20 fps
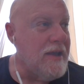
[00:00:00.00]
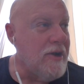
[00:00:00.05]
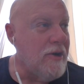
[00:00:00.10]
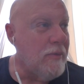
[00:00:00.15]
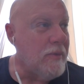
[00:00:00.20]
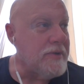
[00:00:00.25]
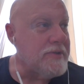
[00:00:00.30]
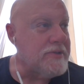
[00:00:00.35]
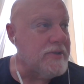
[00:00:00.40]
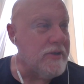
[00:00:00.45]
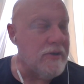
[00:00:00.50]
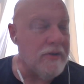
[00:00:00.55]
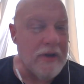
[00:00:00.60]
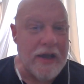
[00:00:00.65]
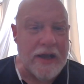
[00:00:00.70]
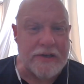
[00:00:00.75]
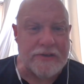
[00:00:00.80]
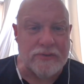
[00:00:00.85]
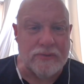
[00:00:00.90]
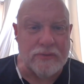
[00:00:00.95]
ones that are
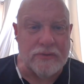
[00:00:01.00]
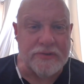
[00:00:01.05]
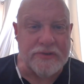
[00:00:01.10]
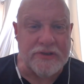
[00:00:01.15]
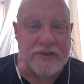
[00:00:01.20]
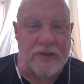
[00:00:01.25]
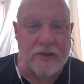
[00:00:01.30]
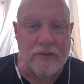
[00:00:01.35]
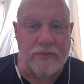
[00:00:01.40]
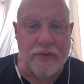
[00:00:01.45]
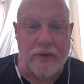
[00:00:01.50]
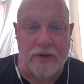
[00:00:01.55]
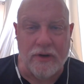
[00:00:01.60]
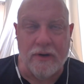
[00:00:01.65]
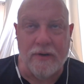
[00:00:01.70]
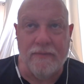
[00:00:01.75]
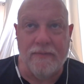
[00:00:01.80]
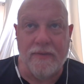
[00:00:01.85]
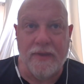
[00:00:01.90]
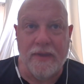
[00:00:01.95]
actual
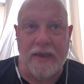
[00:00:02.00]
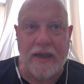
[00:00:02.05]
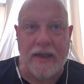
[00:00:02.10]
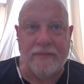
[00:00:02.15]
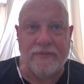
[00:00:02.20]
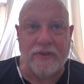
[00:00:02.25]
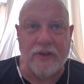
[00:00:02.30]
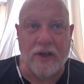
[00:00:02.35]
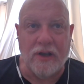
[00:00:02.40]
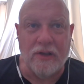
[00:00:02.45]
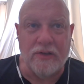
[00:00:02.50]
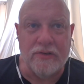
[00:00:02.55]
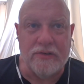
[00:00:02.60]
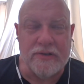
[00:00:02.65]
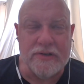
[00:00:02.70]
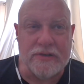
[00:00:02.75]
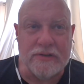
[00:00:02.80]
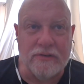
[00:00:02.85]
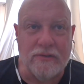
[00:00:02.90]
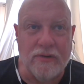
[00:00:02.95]
silver half
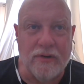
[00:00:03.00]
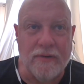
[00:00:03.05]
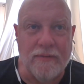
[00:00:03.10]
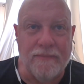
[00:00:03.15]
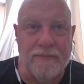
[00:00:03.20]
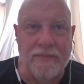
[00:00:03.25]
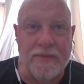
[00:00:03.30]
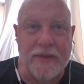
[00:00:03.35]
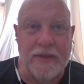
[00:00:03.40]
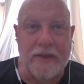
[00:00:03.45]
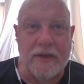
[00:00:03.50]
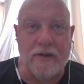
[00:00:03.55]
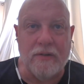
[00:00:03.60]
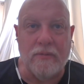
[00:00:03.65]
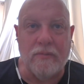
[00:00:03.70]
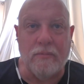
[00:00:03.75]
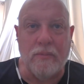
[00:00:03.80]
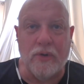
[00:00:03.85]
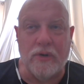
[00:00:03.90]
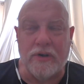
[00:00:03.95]
dollars or, you know,
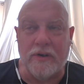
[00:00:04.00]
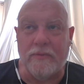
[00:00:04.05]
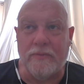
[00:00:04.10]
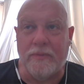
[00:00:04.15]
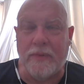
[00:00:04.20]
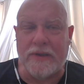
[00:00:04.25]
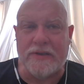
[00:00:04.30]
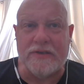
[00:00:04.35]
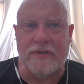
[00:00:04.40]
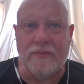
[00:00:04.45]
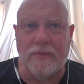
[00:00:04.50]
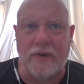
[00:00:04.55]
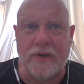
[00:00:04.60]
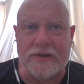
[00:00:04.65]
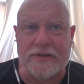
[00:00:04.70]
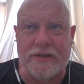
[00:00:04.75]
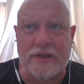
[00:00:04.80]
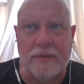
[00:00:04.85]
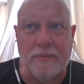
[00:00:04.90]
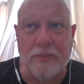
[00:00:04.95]
more expensive
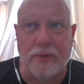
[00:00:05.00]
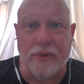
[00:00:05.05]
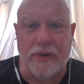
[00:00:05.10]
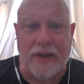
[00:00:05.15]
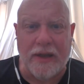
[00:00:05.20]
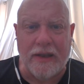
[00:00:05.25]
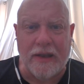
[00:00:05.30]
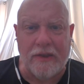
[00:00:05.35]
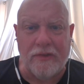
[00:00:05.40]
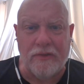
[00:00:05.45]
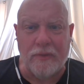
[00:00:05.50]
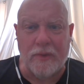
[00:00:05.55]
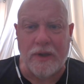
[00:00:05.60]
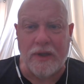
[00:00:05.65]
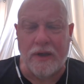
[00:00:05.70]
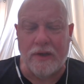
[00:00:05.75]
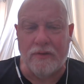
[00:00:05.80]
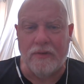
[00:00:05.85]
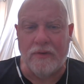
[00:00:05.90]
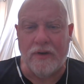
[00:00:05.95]
ones. And he pulled out like
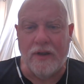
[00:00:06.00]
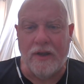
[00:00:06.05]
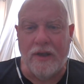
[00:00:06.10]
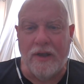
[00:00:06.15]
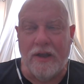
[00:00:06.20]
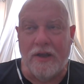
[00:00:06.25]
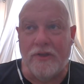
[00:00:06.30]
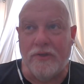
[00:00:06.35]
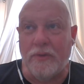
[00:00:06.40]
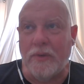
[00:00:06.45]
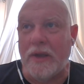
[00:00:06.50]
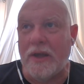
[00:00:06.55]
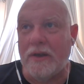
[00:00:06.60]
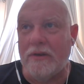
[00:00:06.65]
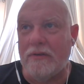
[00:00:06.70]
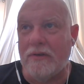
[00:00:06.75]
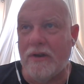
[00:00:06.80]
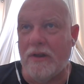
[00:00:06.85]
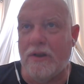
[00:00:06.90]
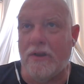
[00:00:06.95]
300,
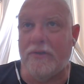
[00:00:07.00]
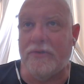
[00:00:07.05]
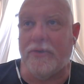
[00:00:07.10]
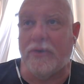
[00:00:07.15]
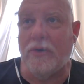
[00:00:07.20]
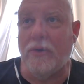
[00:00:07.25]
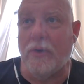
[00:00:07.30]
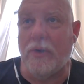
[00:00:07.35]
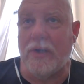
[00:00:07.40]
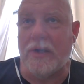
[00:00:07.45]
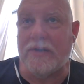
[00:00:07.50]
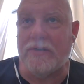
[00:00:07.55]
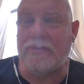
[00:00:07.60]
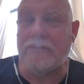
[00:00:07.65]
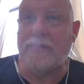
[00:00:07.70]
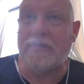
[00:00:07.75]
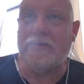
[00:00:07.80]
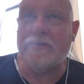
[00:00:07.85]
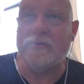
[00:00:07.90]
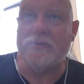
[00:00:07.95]
300 of those coins,
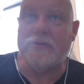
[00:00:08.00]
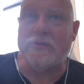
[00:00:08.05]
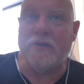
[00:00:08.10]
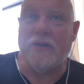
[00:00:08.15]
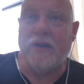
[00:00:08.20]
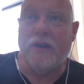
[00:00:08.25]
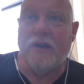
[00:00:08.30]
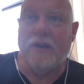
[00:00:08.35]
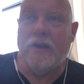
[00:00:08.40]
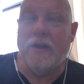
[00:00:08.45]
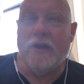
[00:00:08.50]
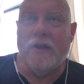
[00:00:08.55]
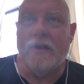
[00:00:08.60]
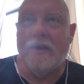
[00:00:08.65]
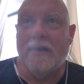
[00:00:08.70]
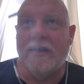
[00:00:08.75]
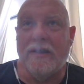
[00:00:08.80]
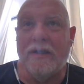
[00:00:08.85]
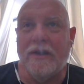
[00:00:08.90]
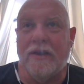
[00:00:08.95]
which was,
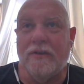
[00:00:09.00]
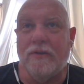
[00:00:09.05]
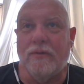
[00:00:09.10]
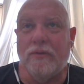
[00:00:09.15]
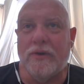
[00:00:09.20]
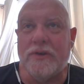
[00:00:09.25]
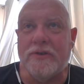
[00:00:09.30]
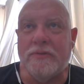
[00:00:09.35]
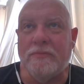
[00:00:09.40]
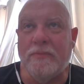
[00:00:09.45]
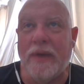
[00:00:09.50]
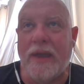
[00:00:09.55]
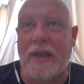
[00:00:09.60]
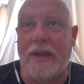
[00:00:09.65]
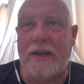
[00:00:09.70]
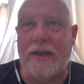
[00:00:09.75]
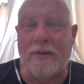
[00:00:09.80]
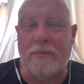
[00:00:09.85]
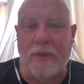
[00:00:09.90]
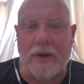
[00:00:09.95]
which
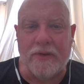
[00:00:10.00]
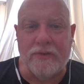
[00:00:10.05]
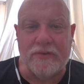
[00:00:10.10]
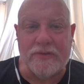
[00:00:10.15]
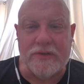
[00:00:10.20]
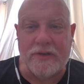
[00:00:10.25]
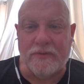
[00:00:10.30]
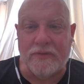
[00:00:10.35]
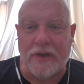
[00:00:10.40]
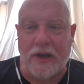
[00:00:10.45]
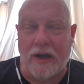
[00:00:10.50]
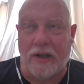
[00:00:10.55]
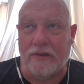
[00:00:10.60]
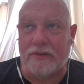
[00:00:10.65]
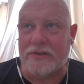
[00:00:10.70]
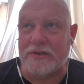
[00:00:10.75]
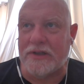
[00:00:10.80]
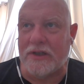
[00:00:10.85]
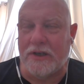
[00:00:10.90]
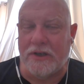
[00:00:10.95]
made him hundreds of
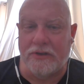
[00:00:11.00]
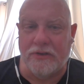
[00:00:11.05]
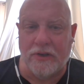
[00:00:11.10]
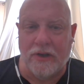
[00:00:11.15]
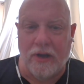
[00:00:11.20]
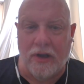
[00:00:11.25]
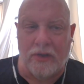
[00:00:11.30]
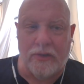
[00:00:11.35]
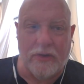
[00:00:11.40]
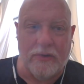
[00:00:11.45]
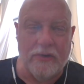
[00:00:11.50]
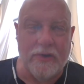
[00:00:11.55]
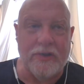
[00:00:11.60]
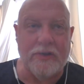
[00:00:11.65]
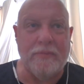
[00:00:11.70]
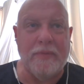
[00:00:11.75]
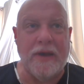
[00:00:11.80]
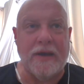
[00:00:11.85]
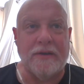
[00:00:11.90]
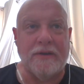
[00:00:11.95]
dollars. Then he took all the
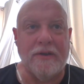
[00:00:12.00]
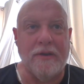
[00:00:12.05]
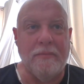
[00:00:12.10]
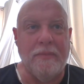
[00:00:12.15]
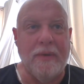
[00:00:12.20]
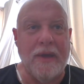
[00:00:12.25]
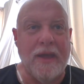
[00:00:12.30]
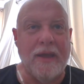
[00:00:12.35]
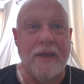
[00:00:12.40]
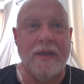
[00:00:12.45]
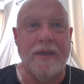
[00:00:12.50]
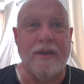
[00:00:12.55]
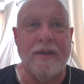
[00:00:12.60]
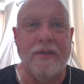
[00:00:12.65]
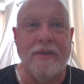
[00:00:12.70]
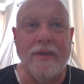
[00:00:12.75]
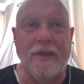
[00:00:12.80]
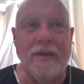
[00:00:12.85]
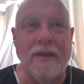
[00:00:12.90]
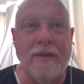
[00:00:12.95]
coins back to the bank. And I
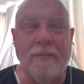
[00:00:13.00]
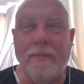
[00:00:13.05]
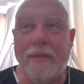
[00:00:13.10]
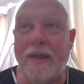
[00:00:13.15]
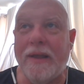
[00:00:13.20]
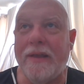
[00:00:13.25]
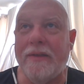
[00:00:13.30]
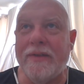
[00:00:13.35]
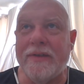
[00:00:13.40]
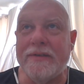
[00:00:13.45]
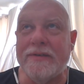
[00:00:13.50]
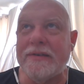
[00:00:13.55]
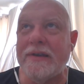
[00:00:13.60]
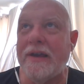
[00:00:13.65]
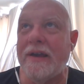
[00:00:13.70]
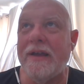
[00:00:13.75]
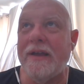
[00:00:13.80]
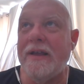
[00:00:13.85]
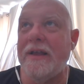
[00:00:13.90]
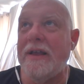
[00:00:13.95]
thought, man, this
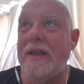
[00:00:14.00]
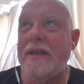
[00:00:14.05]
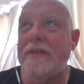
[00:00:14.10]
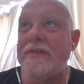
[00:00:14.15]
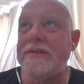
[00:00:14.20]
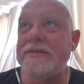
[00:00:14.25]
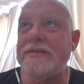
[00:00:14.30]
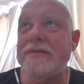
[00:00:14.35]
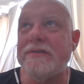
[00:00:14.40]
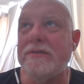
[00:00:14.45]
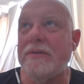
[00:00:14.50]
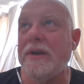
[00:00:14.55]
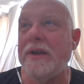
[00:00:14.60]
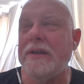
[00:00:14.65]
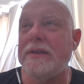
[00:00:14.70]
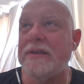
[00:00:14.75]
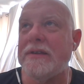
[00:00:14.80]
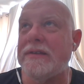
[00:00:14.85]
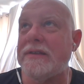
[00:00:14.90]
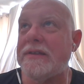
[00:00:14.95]
guy, this is
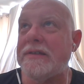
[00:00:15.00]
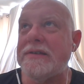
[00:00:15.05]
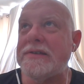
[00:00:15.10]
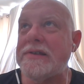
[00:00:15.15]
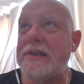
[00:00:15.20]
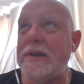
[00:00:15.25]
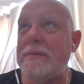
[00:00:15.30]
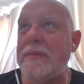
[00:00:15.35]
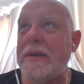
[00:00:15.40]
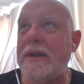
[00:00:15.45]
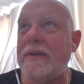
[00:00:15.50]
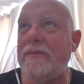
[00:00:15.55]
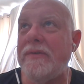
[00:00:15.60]
great. This guy made a